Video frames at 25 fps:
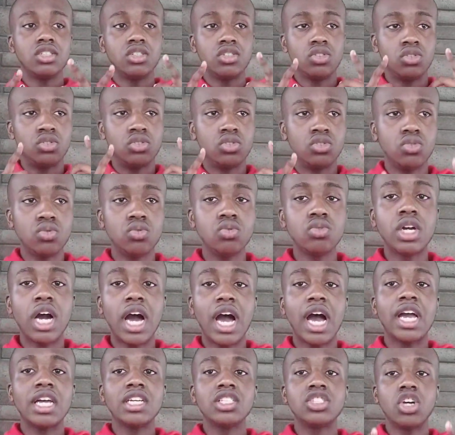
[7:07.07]
You
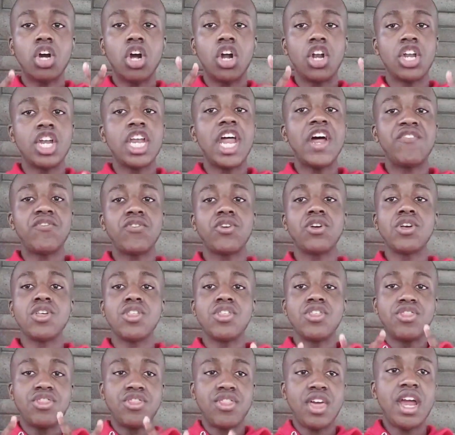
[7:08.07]
guys are never
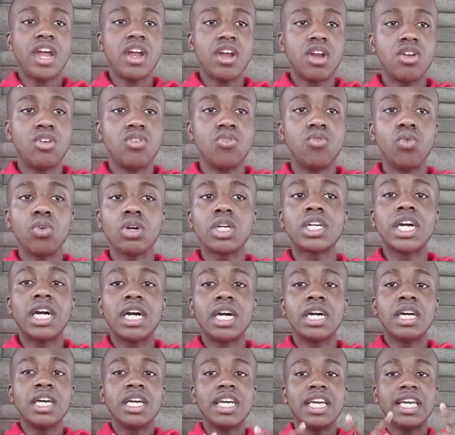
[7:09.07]
there.
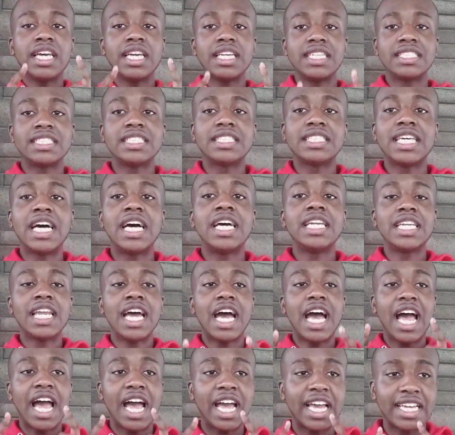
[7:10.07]
Nunca están
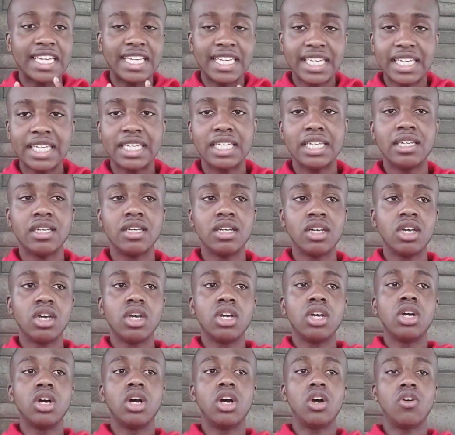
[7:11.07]
ahí.
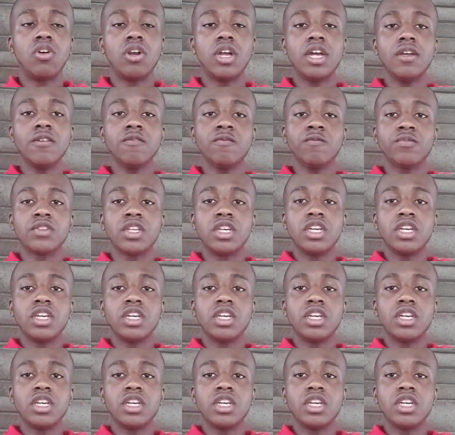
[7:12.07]
All right.